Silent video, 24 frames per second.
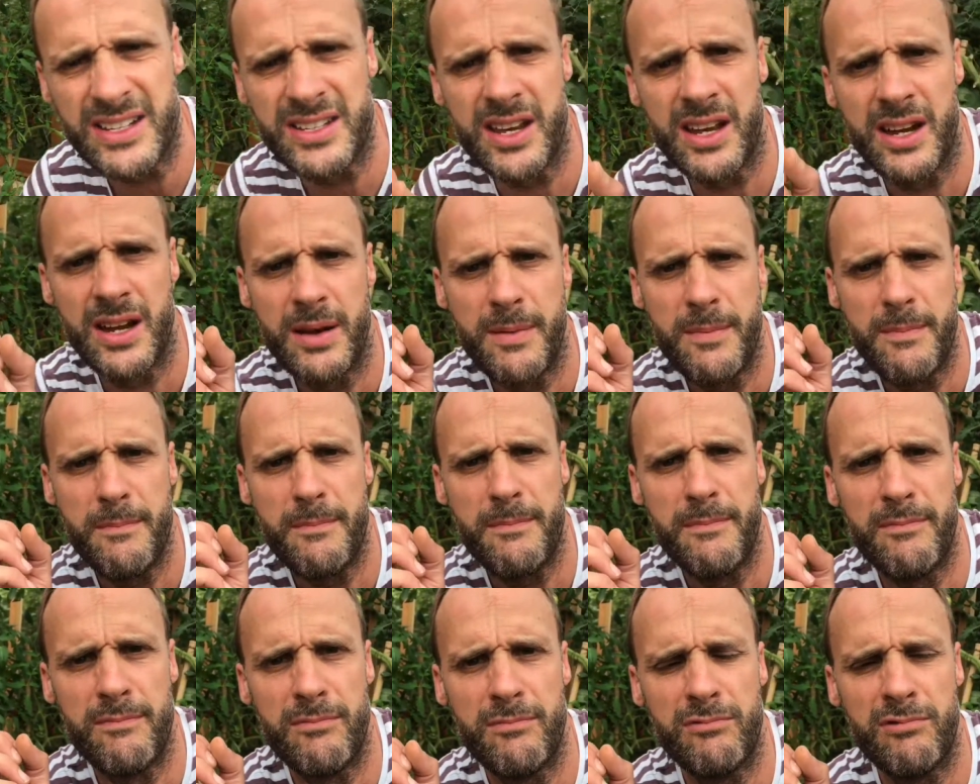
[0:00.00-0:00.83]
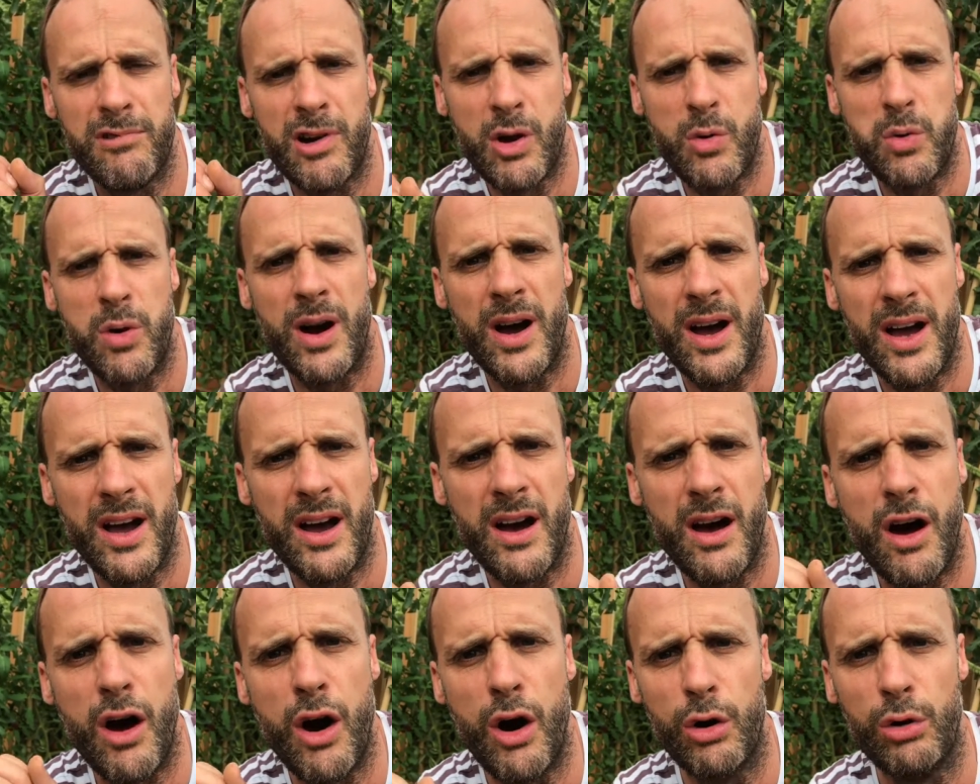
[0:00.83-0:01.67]
is going to require
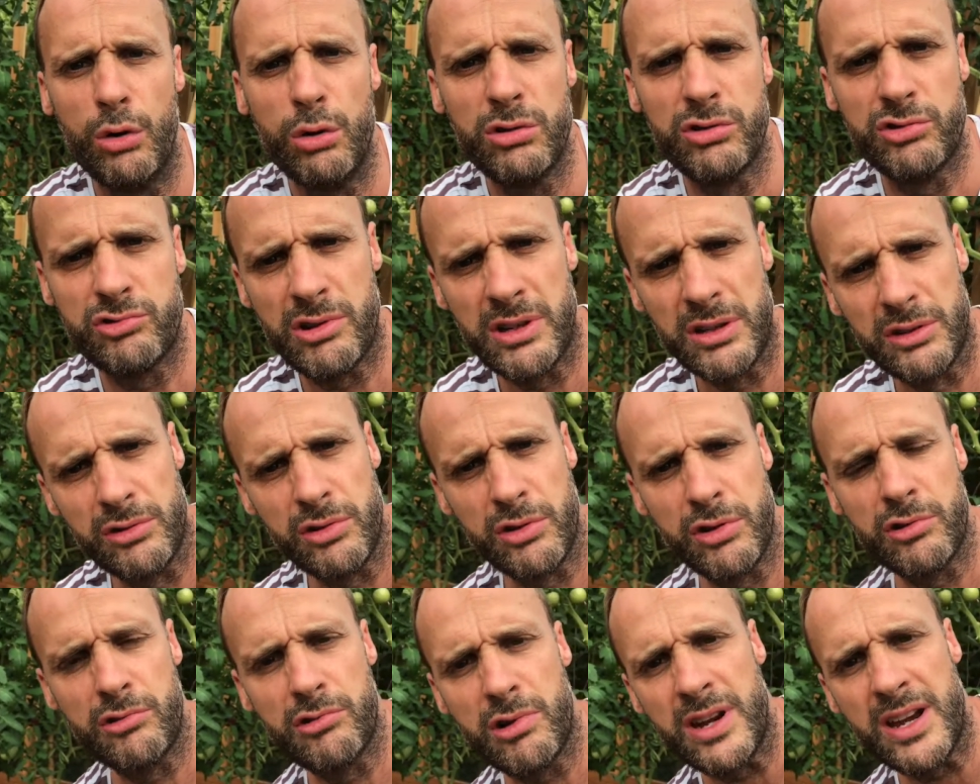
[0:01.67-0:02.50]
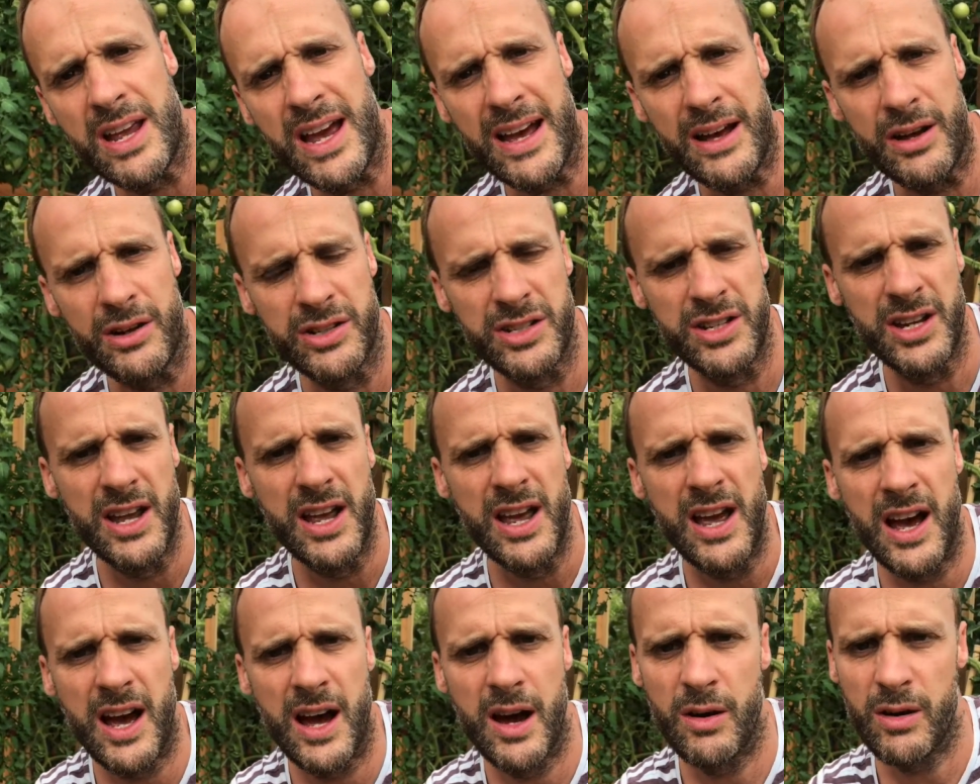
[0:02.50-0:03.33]
a hole drilled through the greenhouse.
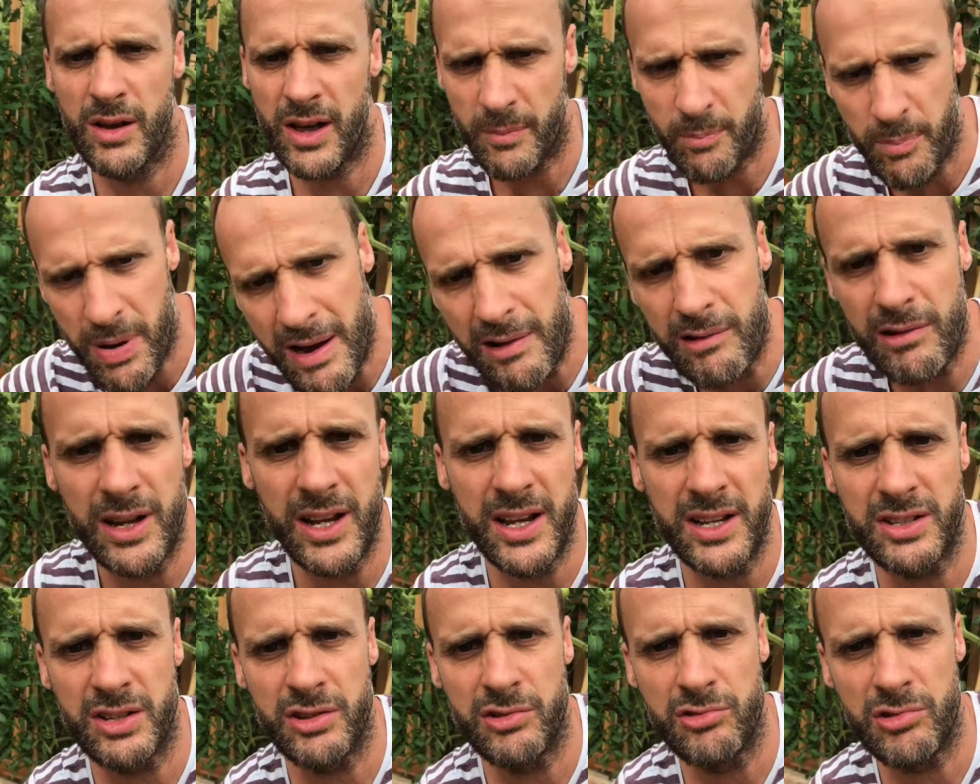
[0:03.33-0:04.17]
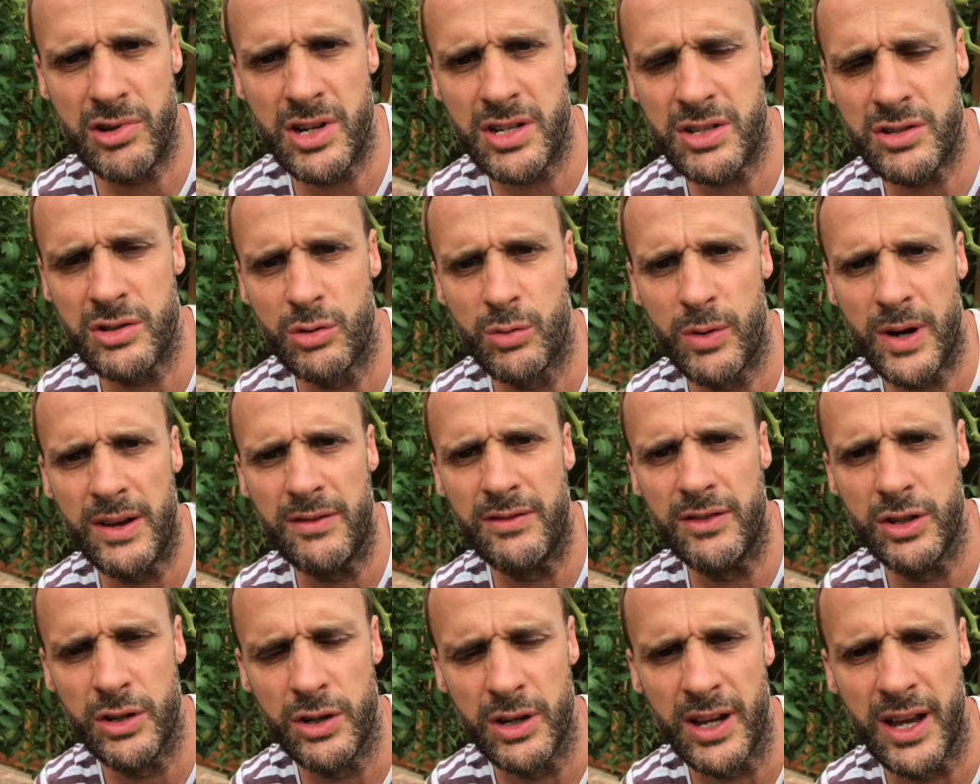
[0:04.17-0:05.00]
Uh, apparently it's a traditional way
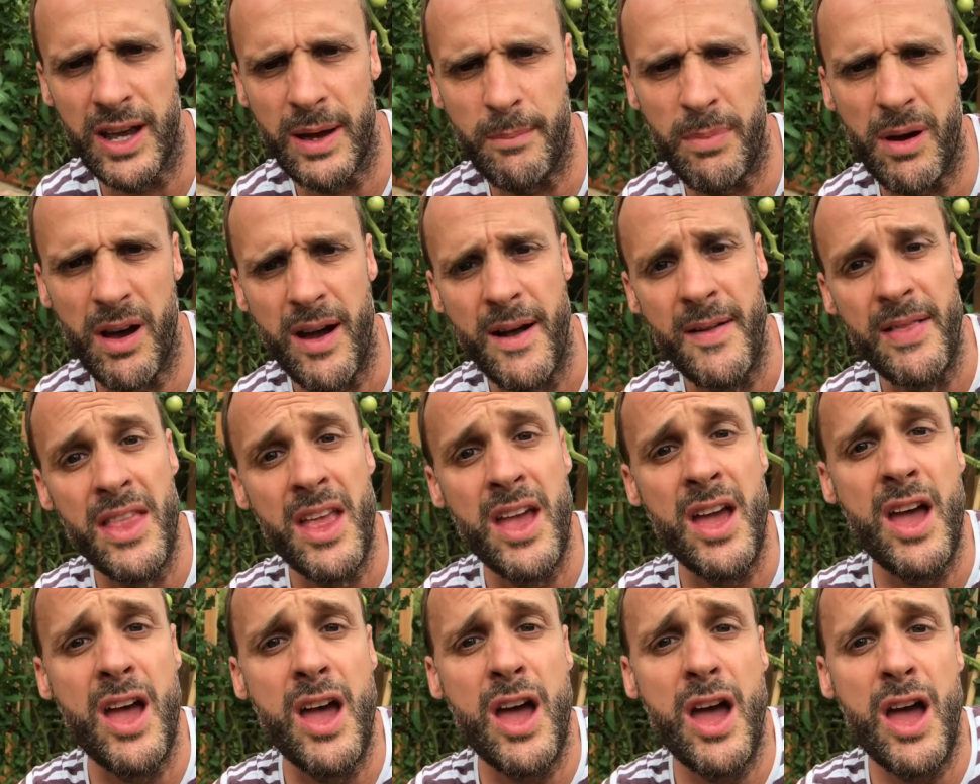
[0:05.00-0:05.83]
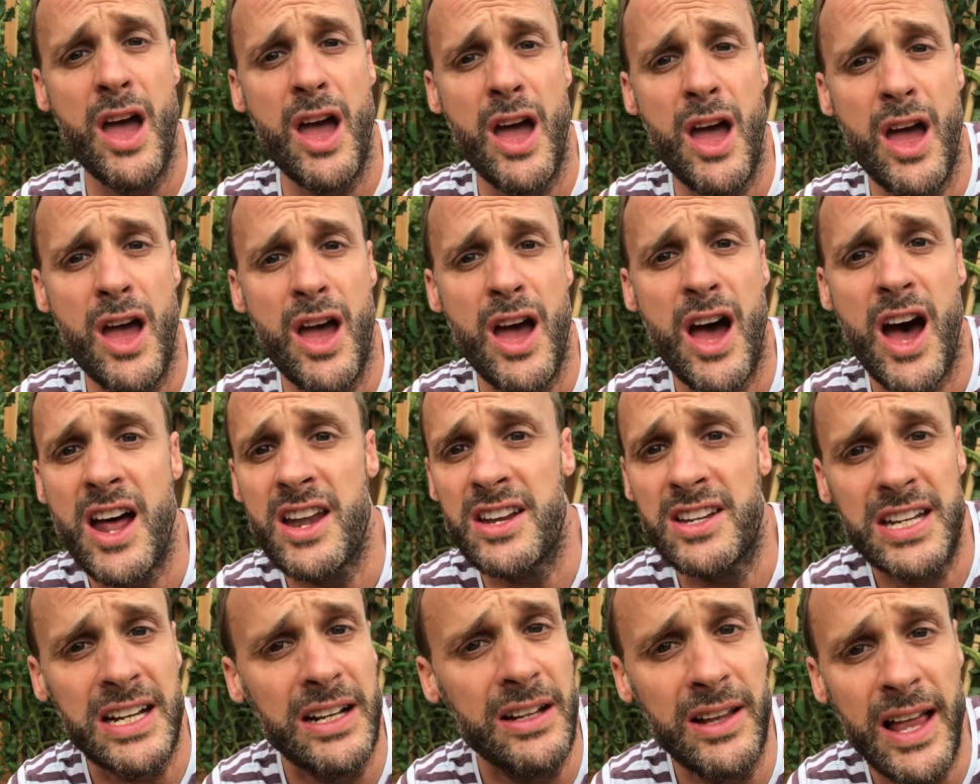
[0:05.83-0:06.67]
of doing it, but
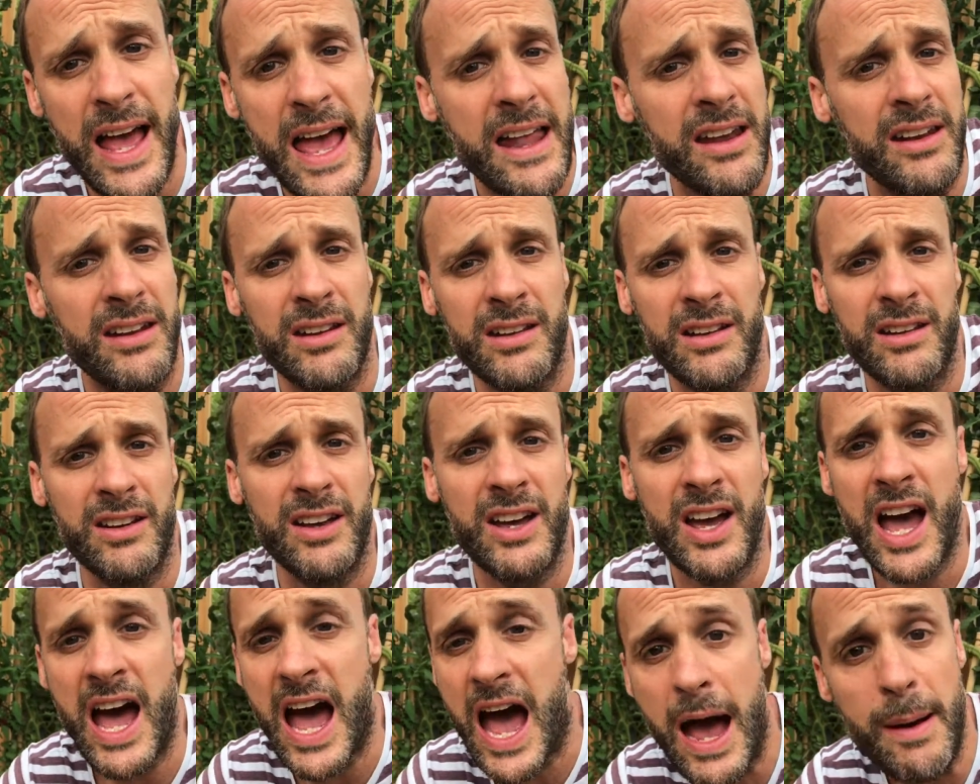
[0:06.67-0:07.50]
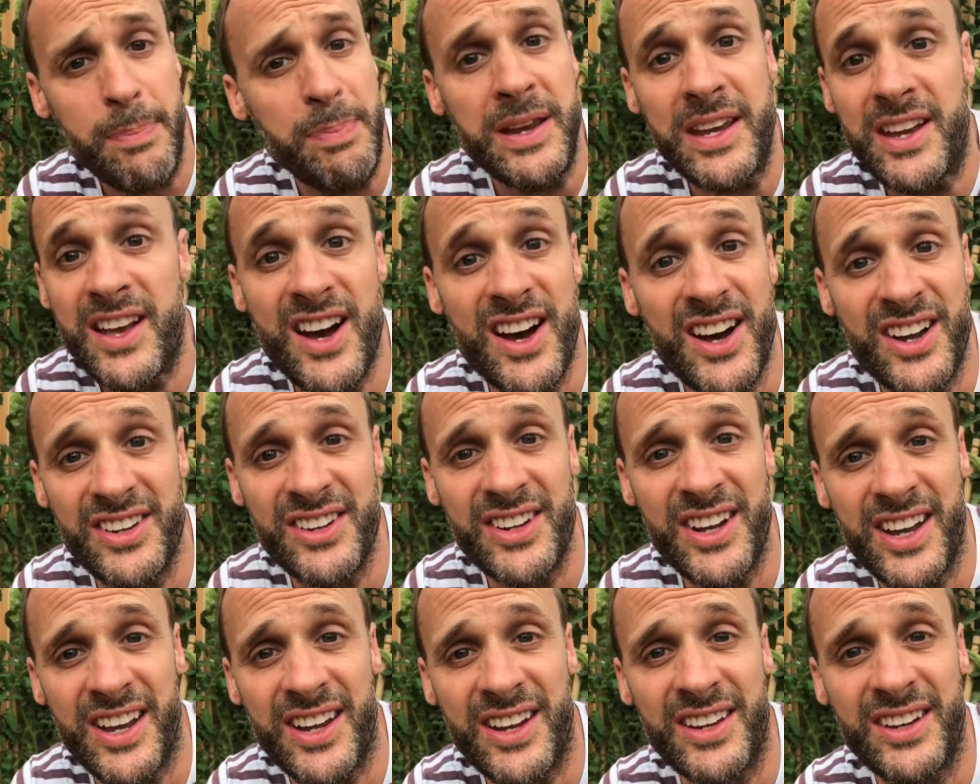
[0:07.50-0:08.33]
until then, happy
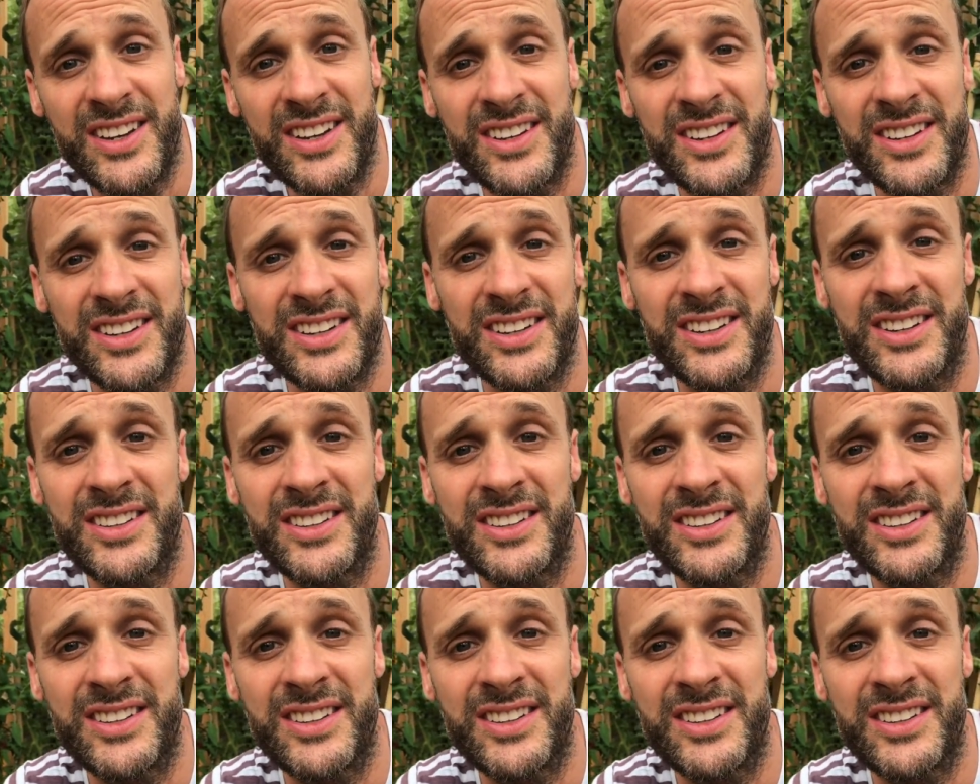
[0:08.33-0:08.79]
gardening!